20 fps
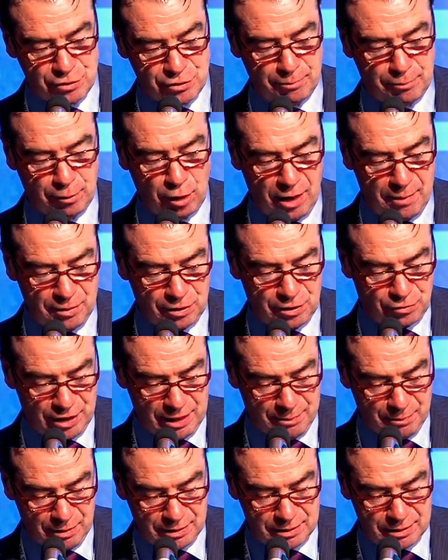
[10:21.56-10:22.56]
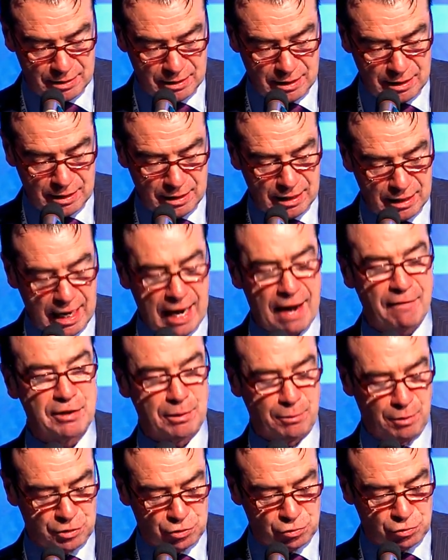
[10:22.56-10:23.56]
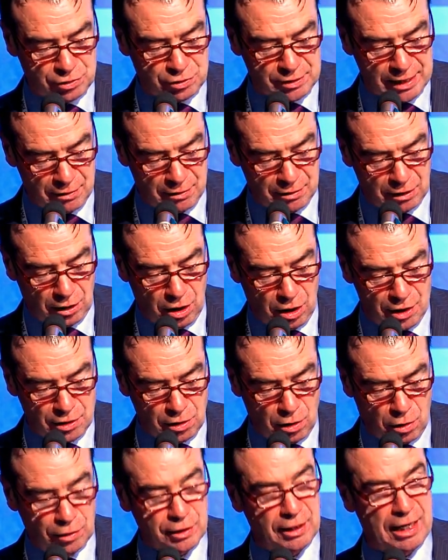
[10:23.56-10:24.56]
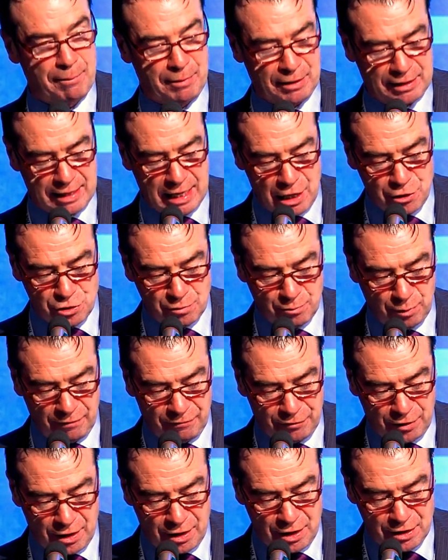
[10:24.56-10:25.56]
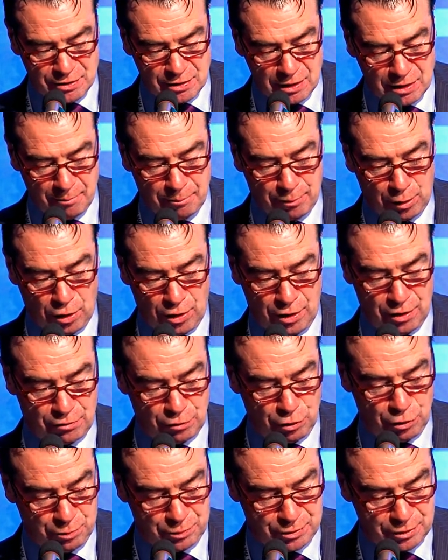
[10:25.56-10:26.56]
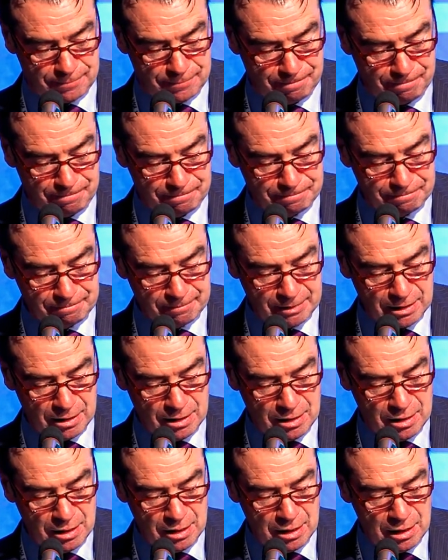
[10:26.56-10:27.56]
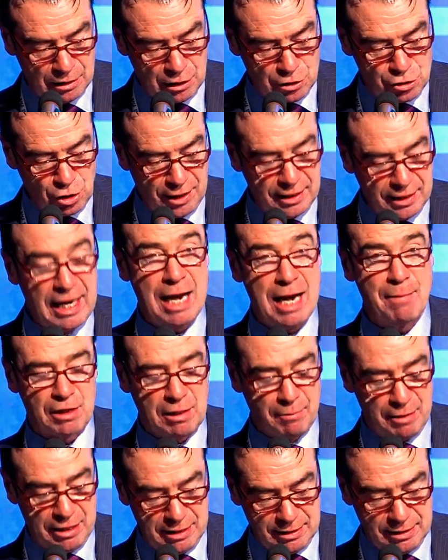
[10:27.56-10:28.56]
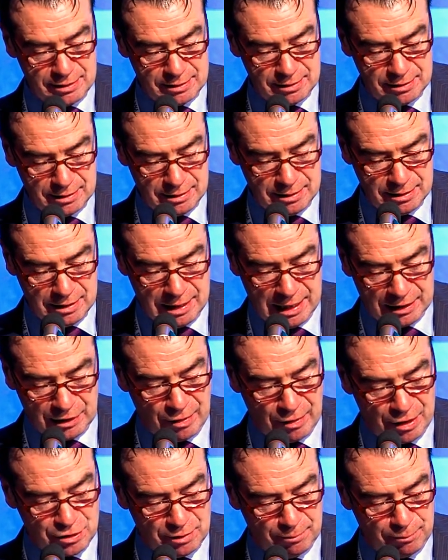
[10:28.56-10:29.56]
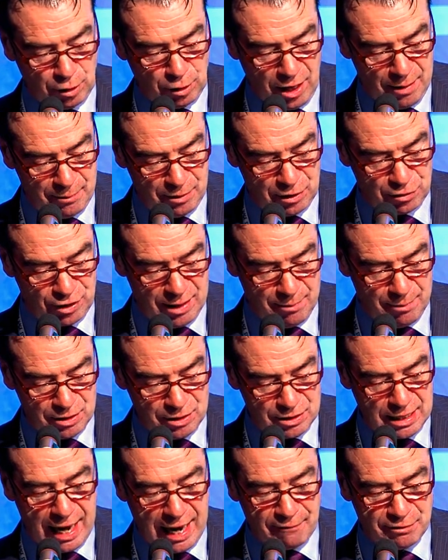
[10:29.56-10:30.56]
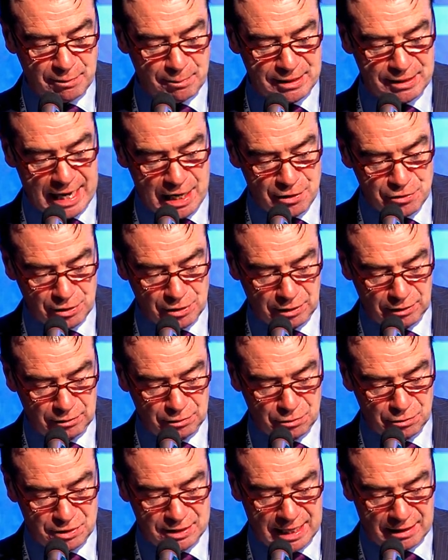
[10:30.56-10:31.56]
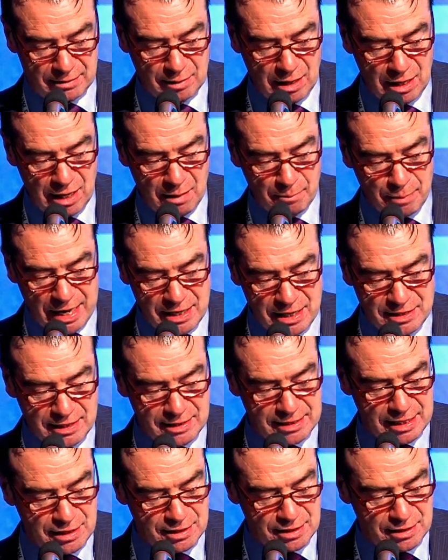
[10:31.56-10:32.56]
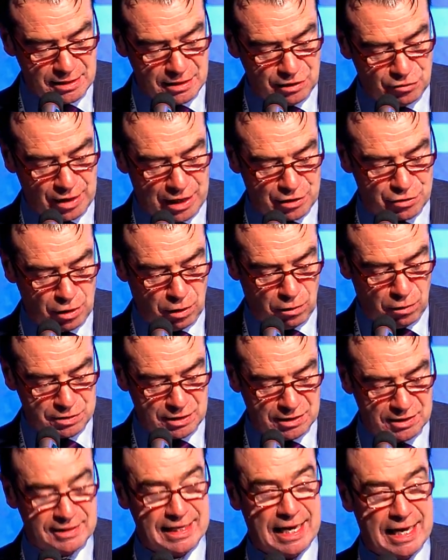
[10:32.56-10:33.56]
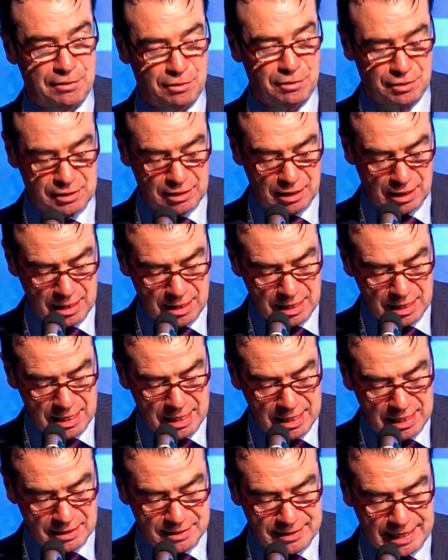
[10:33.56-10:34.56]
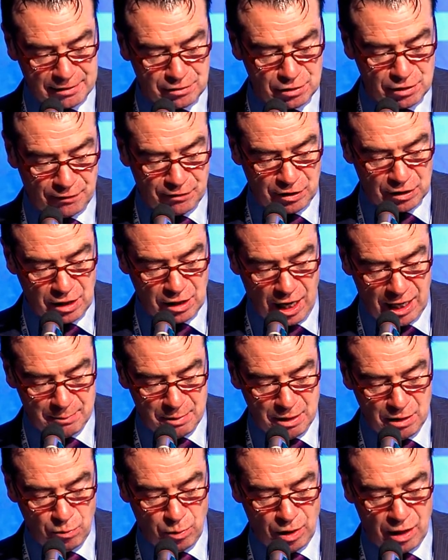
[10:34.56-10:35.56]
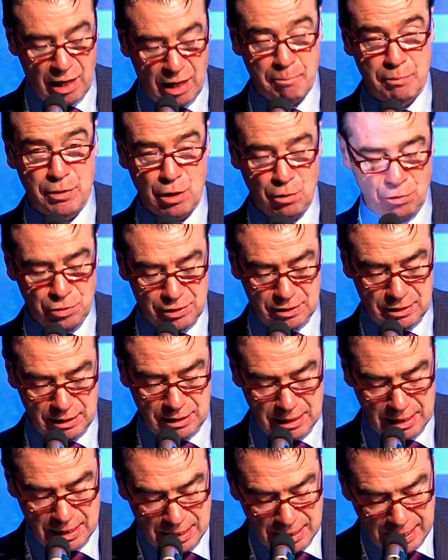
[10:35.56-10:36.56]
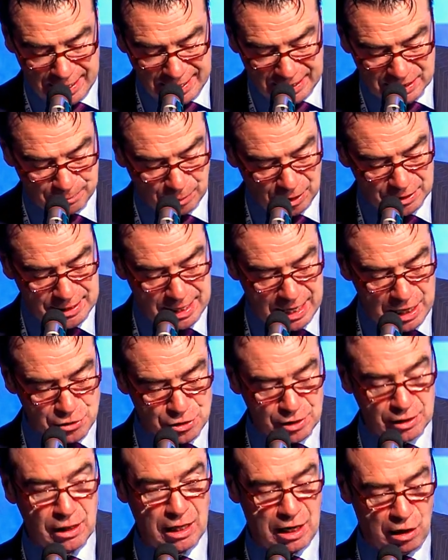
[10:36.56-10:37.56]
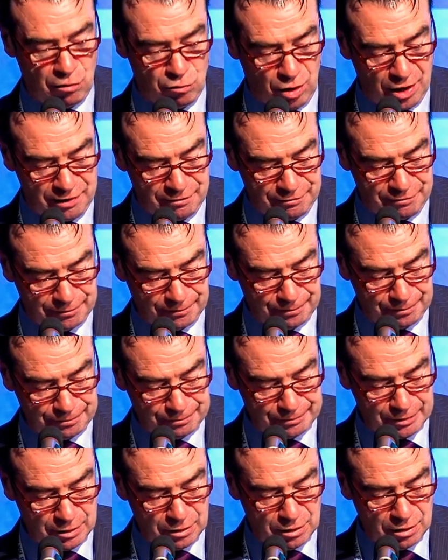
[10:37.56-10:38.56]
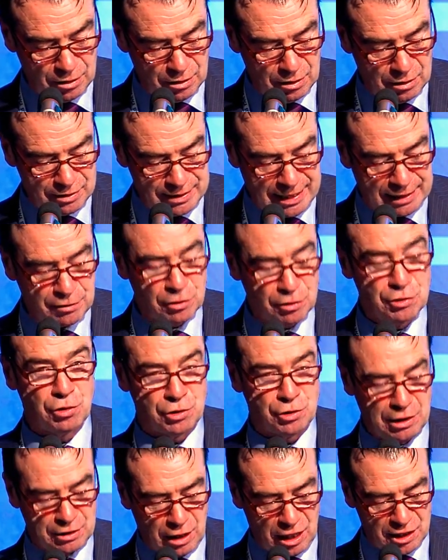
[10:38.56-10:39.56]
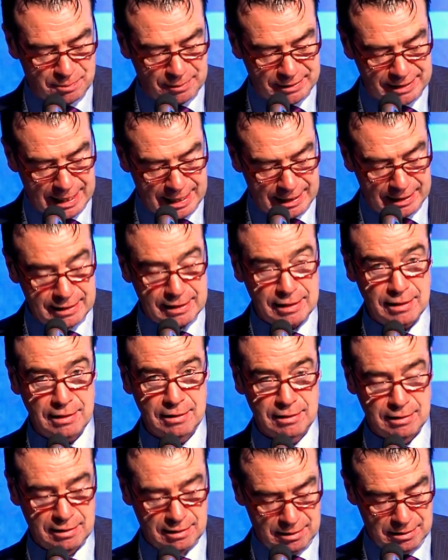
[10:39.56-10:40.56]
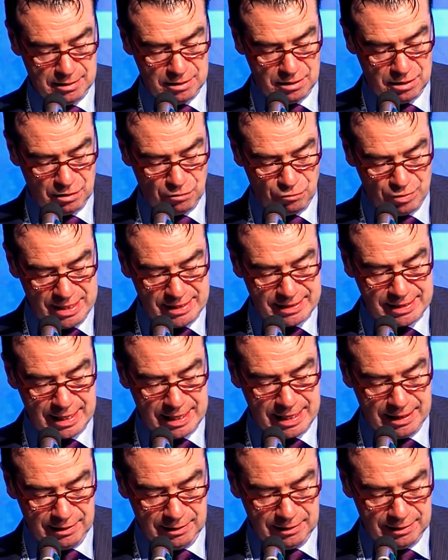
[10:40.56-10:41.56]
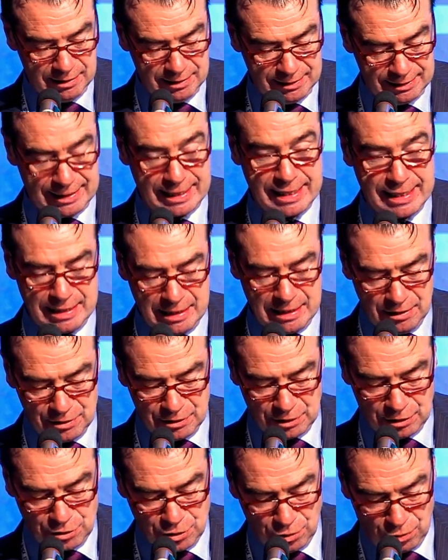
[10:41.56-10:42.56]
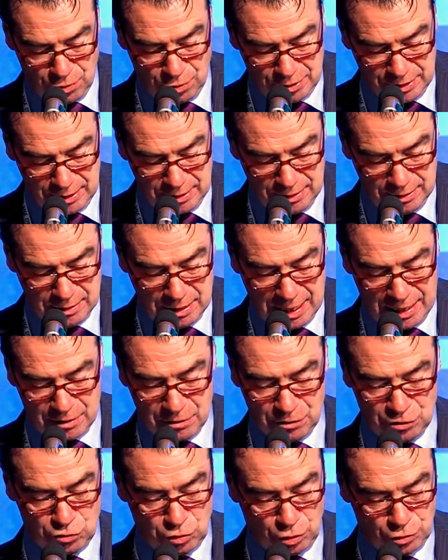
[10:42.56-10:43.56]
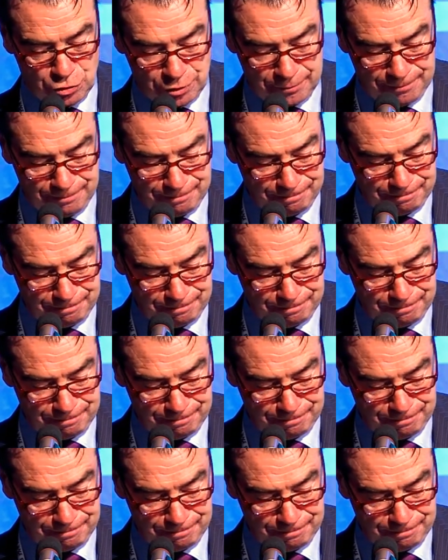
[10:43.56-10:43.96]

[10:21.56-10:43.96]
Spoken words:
employment agreements after they were struck down in the High Court on application by various employer groups. The joint labour committees and the registered employment agreements have the potential to set basic decency thresholds and standards in sectors of the economy where abuse and exploitation are rife. Sectors such as hospitality, retail, cleaning, security and construction.